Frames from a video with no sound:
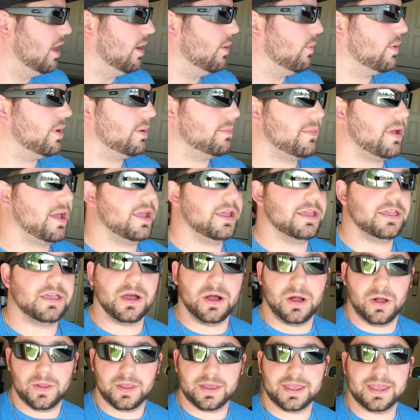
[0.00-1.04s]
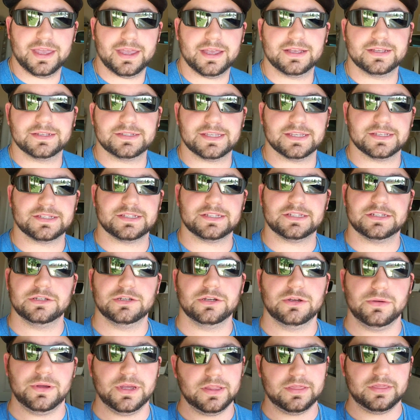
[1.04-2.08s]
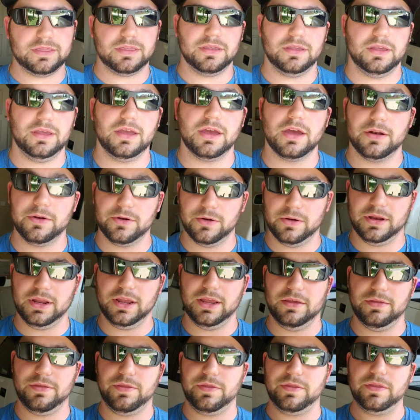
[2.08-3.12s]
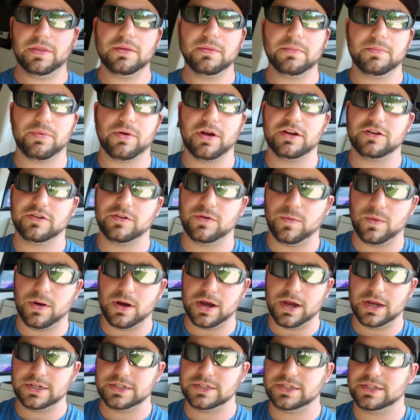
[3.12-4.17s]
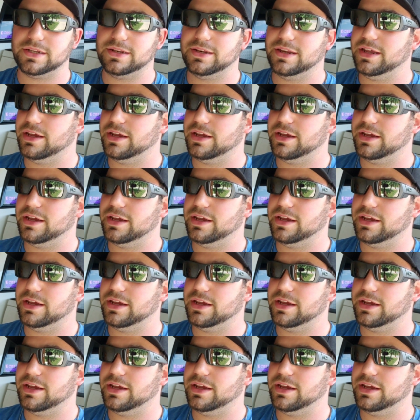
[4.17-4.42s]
What my goal is to get the underneath pressure washed,